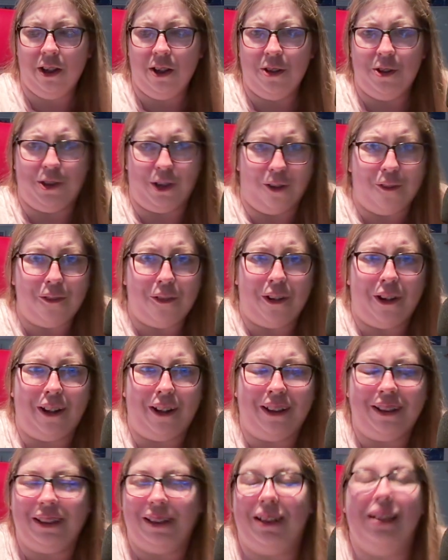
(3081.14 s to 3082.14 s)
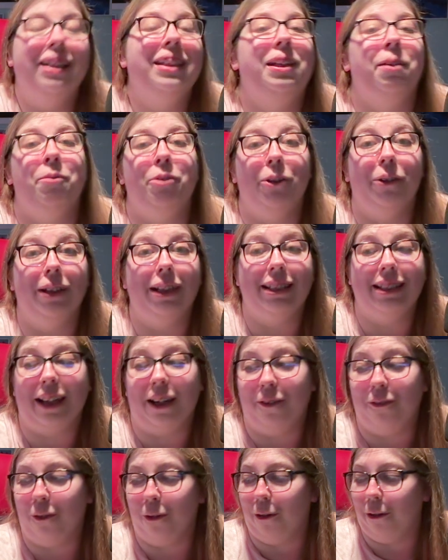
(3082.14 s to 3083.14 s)
So far, because I'm doing this out
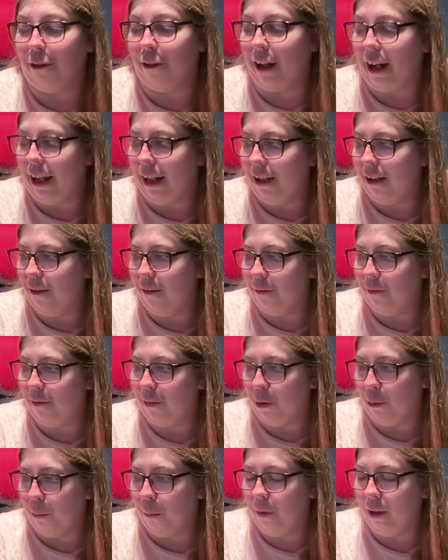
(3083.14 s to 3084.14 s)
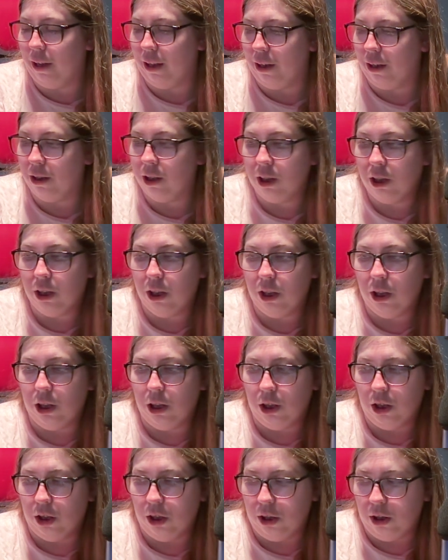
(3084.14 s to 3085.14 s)
of order, I have opened
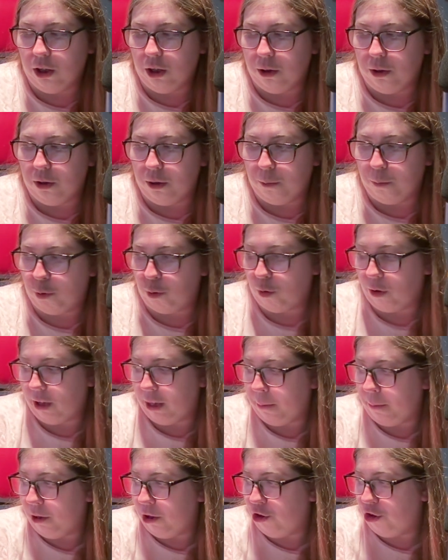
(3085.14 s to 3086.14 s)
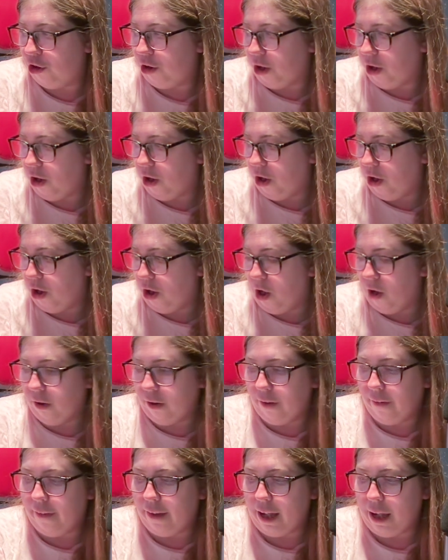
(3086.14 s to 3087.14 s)
pretty much
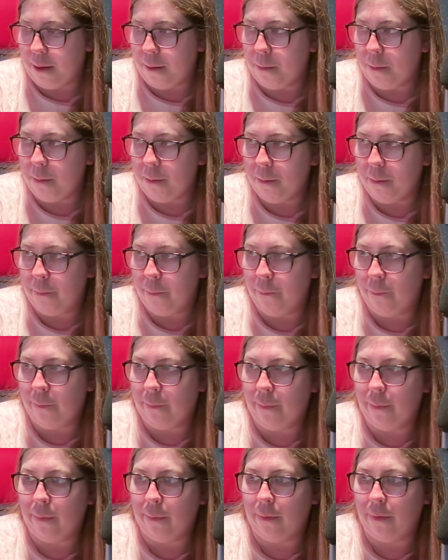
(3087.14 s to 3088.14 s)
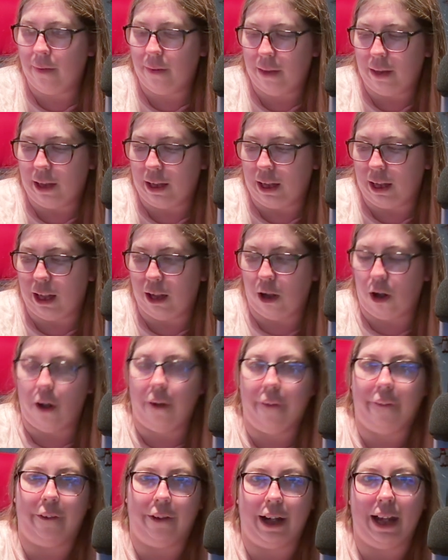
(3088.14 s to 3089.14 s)
all of them, and
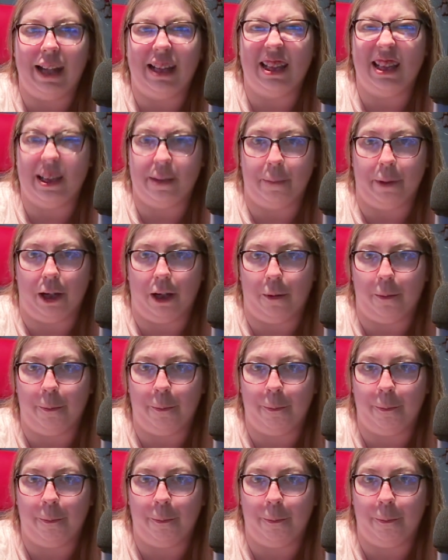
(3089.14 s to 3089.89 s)
all their heads spin.